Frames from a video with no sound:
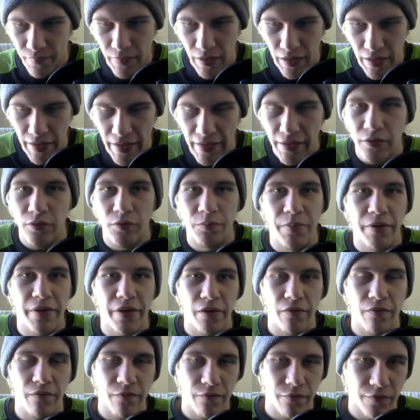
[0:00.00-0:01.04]
and it will print
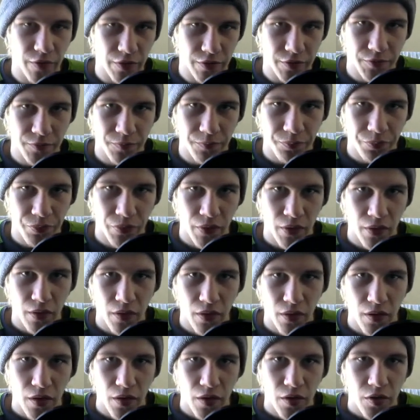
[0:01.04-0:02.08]
out false.
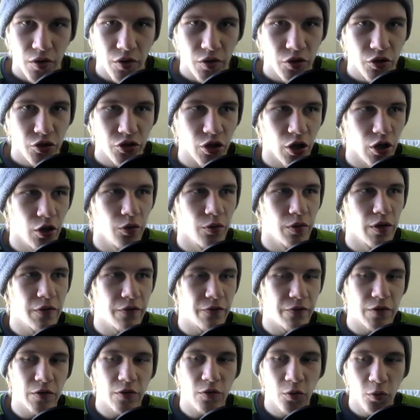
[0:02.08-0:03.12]
So
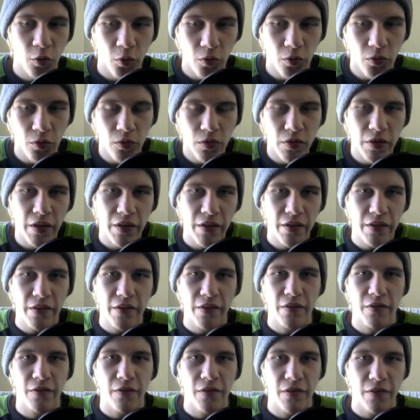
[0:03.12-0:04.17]
if you call
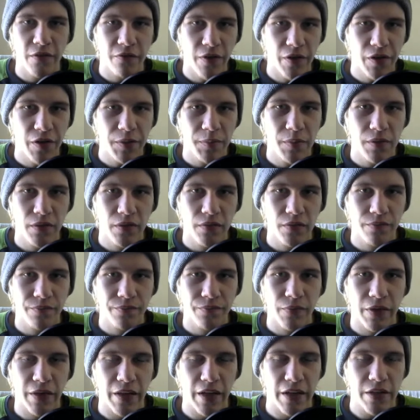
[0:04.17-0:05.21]
the variable
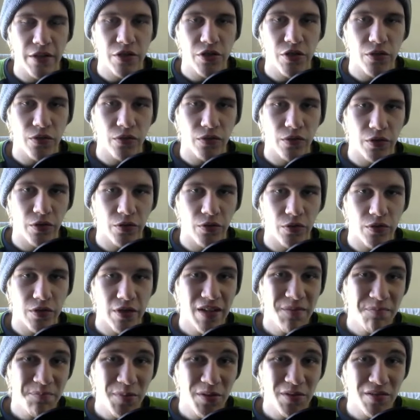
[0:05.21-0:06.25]
that you use
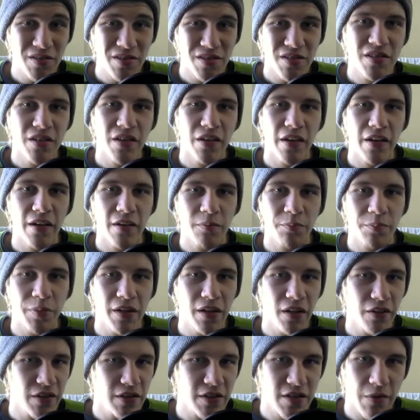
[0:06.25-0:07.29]
inputs, it'll
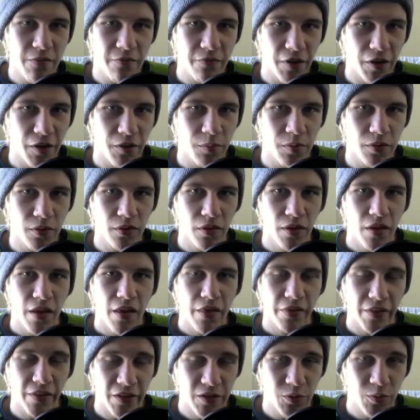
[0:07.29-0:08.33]
print out the same variable
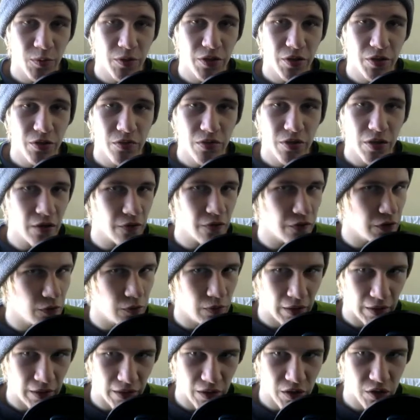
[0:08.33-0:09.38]
that you would use if you
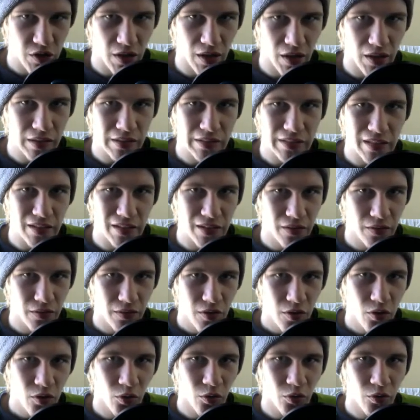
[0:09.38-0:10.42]
initialized it
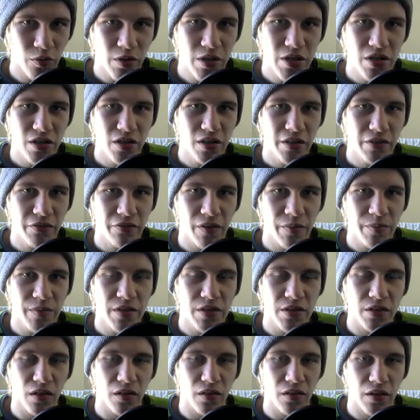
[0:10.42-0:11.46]
originally from the
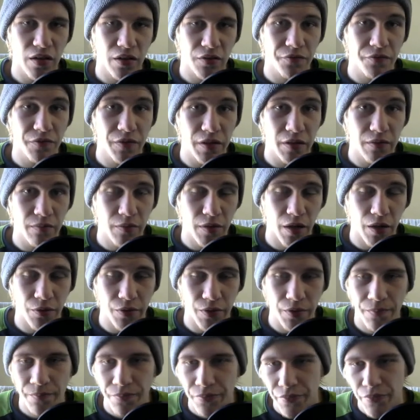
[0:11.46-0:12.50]
start of the
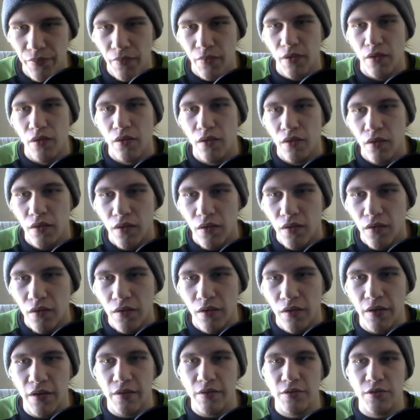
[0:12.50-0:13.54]
code.
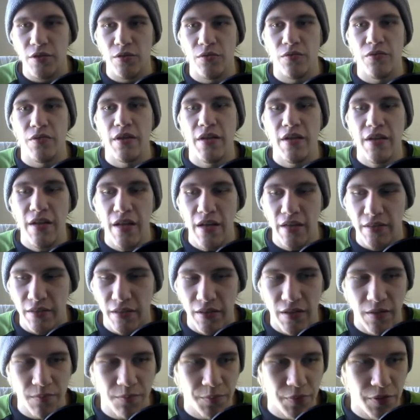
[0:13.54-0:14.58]
Okay, so the next
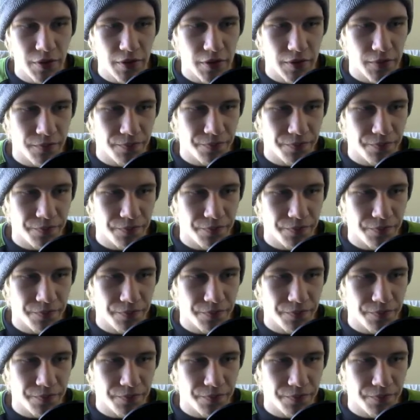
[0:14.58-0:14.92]
input